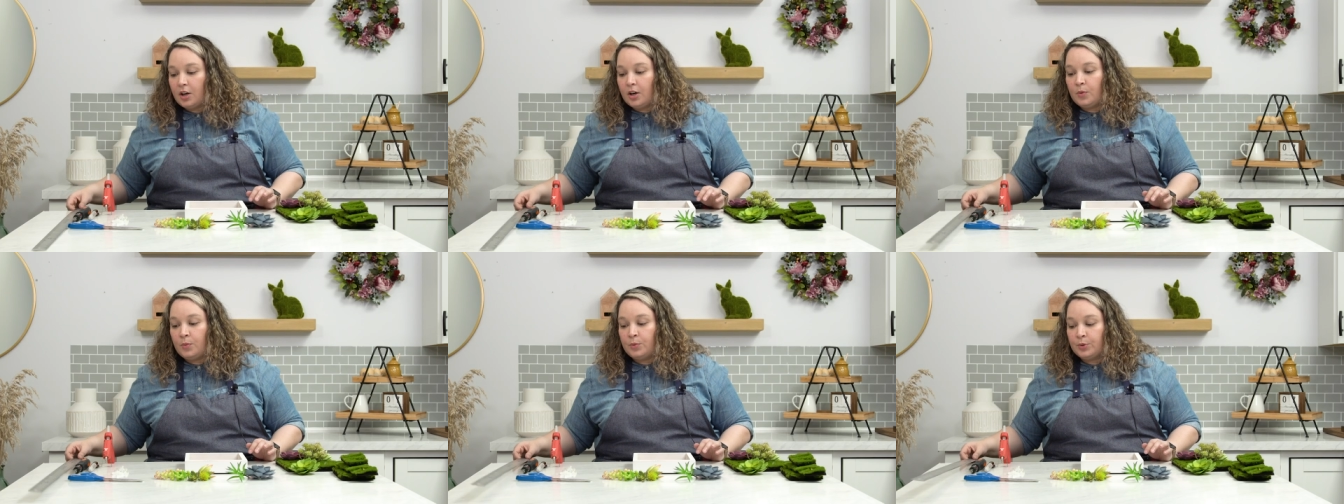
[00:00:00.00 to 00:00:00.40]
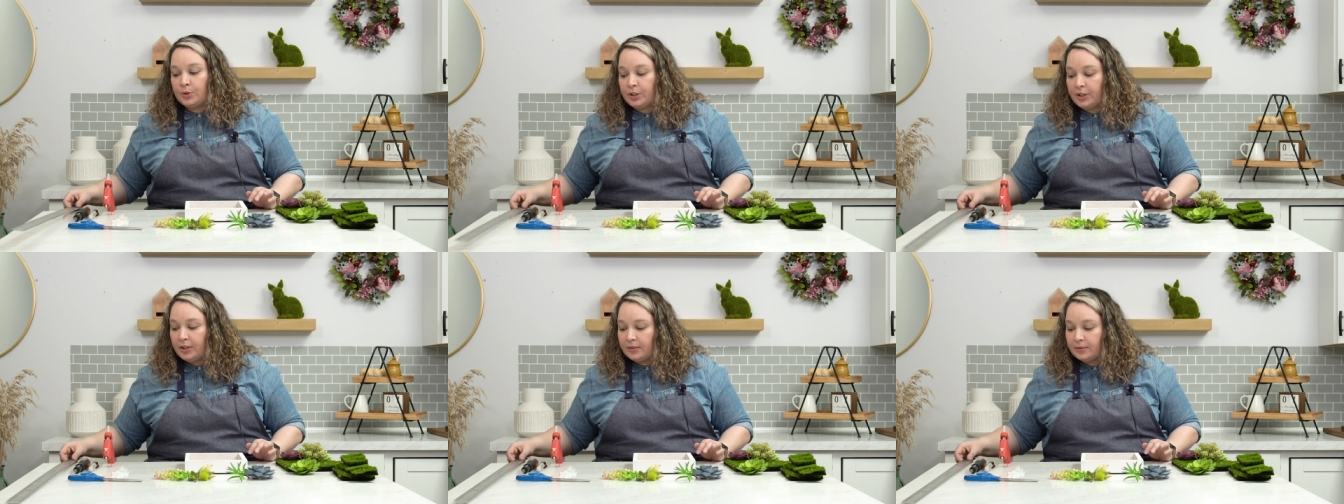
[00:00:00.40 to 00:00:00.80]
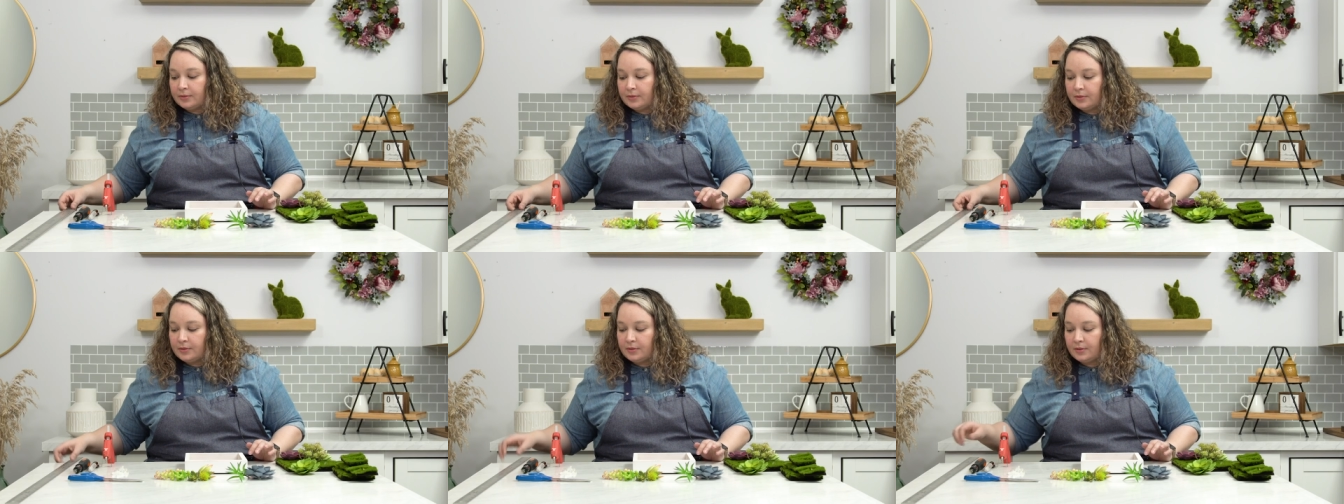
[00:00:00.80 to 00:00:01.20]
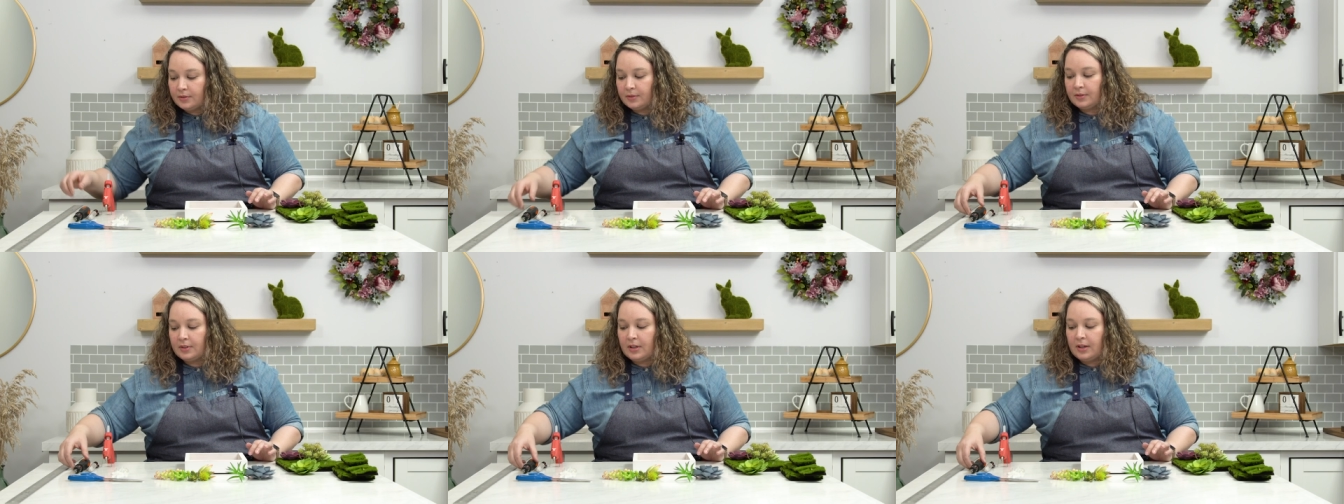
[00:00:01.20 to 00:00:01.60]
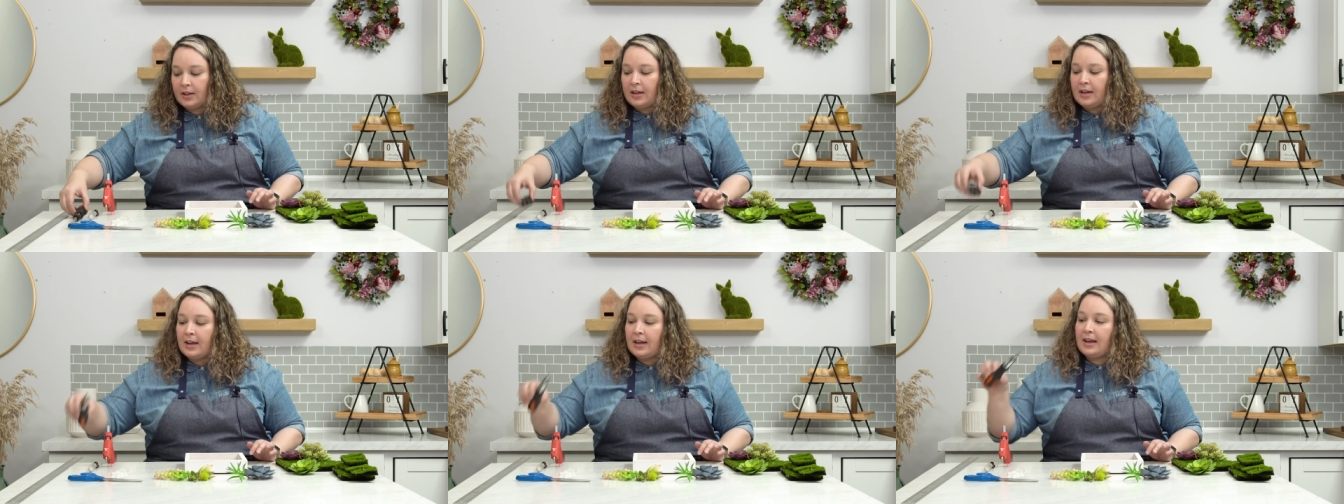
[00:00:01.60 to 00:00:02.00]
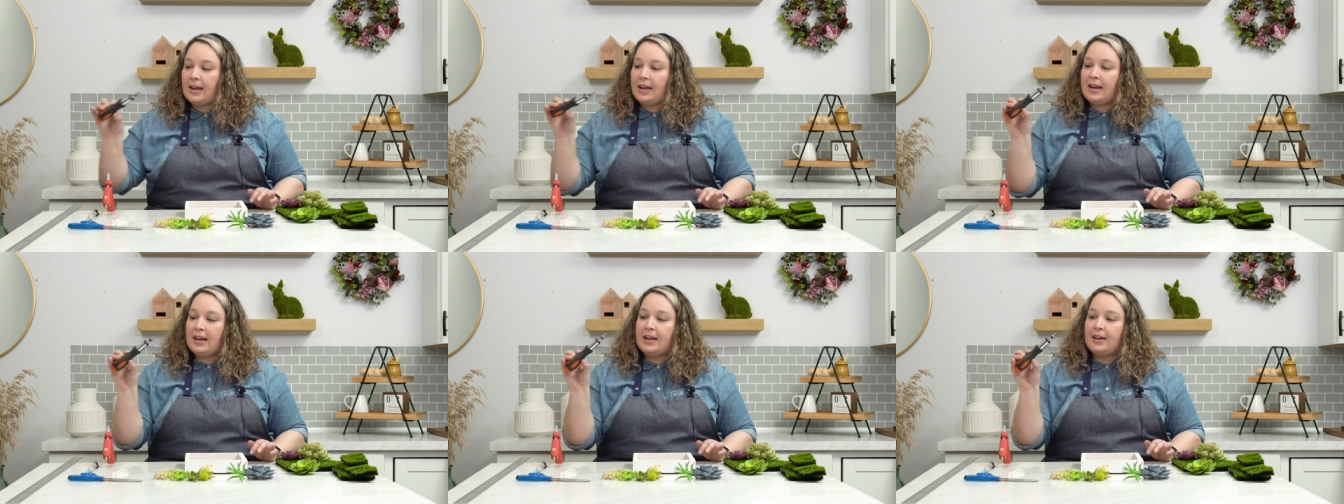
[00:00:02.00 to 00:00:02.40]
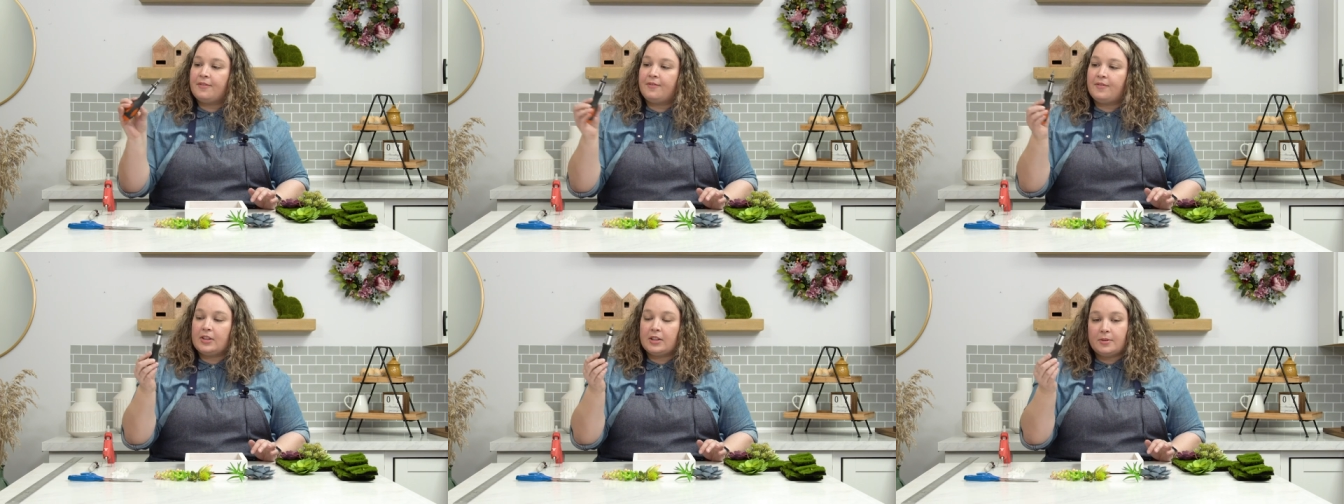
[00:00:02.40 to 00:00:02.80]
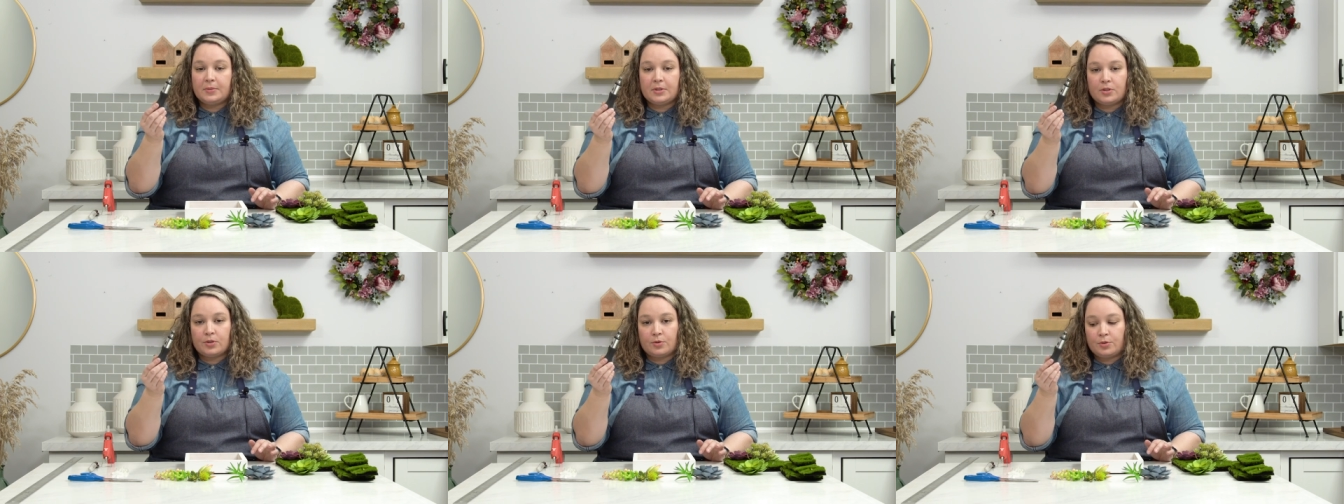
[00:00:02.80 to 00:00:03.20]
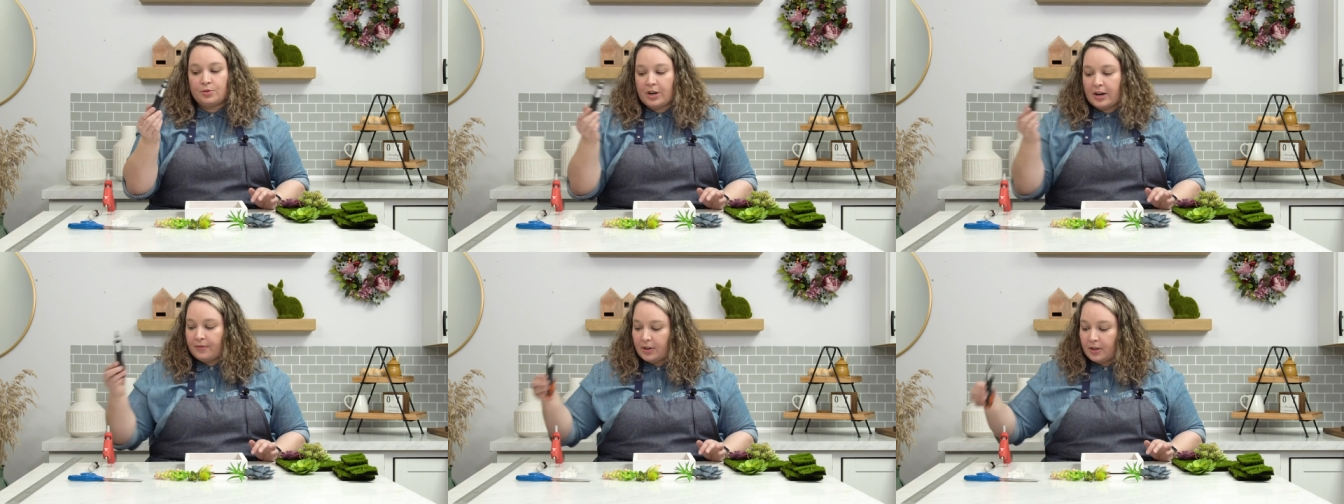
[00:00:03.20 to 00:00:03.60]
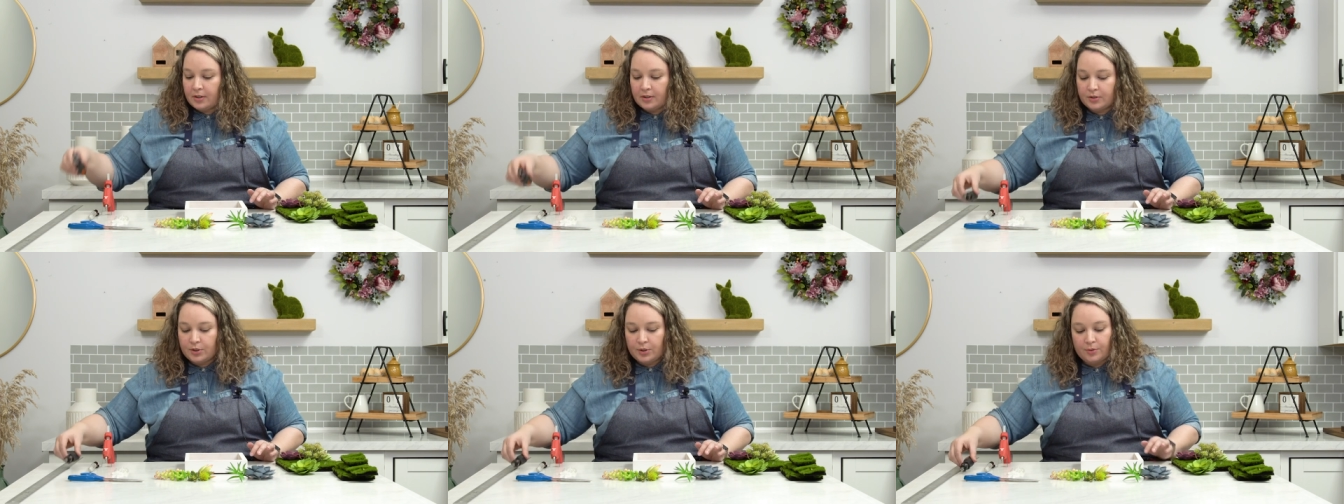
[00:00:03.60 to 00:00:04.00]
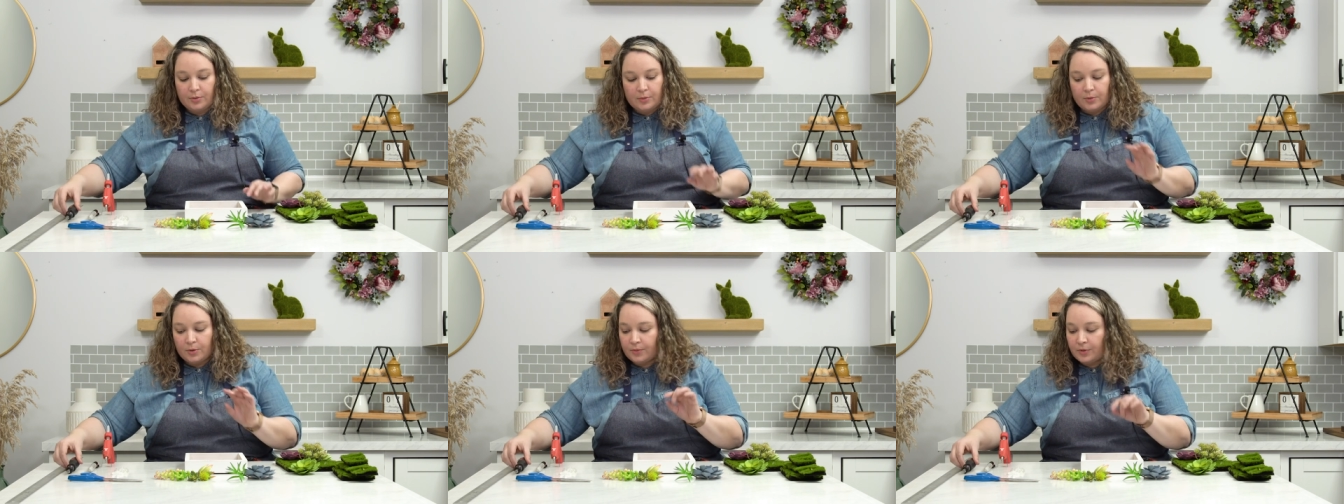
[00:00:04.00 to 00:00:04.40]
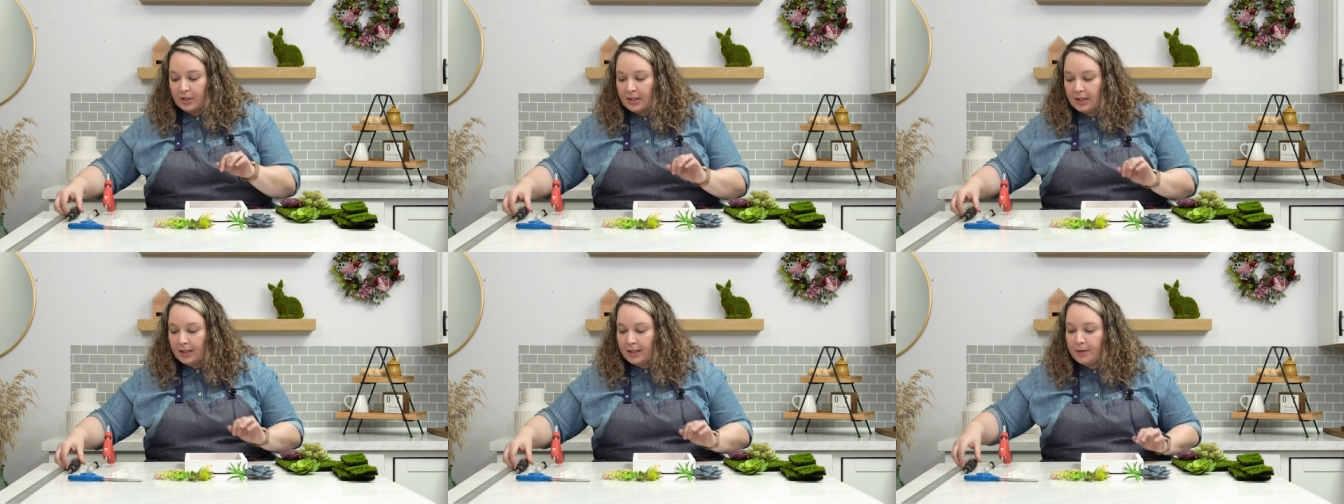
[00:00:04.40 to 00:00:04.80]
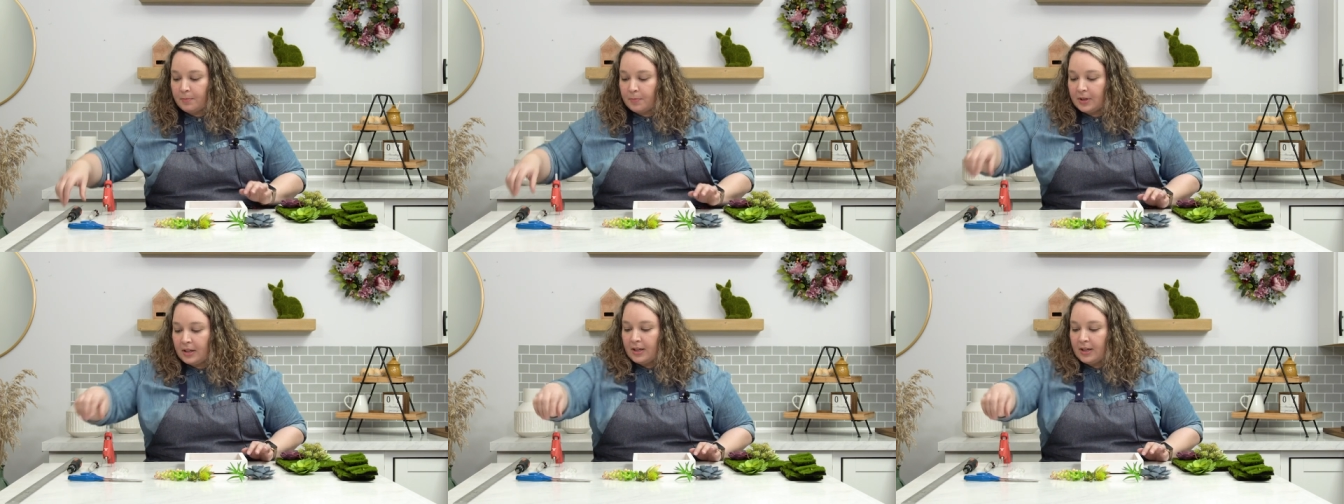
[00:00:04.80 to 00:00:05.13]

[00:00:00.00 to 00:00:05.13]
a ruler, a Phillips screwdriver to remove the clip,